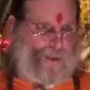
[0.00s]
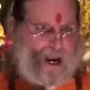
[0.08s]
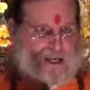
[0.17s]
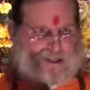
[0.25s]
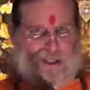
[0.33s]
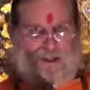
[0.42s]

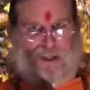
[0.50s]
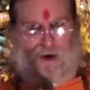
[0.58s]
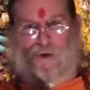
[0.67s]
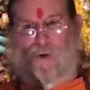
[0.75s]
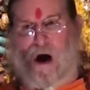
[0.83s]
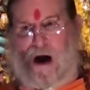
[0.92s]
raises you
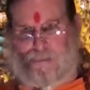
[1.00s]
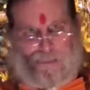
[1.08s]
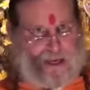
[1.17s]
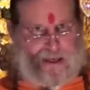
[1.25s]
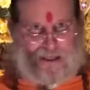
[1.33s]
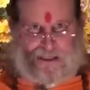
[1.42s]
up,
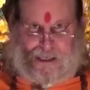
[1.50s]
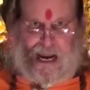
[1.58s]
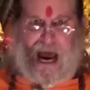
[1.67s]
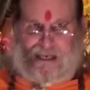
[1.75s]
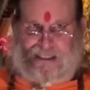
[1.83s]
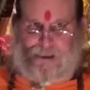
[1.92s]
then it's
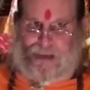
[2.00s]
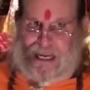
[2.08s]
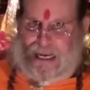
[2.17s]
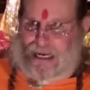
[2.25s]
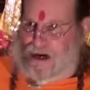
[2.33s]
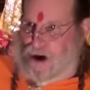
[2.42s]
got some
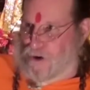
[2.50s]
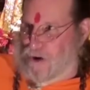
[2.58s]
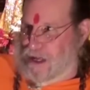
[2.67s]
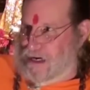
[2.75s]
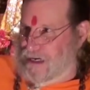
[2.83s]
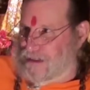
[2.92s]
ego
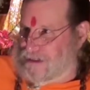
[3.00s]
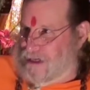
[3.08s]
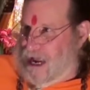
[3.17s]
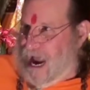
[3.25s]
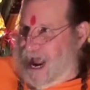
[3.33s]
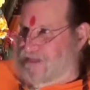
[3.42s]
in it.
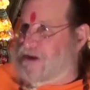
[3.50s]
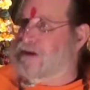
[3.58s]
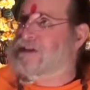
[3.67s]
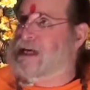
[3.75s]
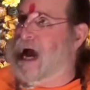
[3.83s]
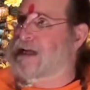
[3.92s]
And
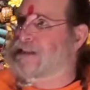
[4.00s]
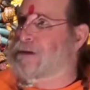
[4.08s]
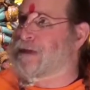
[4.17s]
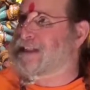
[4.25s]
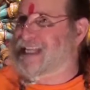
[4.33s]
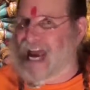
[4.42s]
it's got
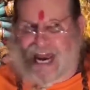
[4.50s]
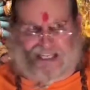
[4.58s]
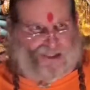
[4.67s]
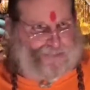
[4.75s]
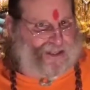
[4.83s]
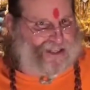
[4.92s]
some
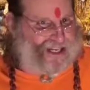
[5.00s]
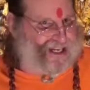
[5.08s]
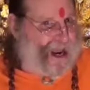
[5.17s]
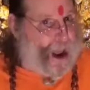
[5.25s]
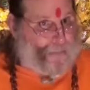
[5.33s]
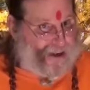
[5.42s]
attachment in
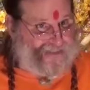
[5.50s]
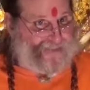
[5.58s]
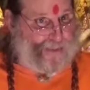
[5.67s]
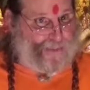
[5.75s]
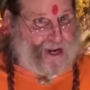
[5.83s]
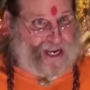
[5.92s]
it. But if
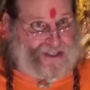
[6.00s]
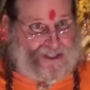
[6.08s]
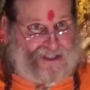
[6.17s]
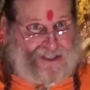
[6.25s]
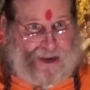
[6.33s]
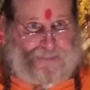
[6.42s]
it
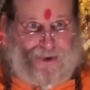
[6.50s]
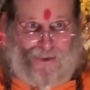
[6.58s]
raises up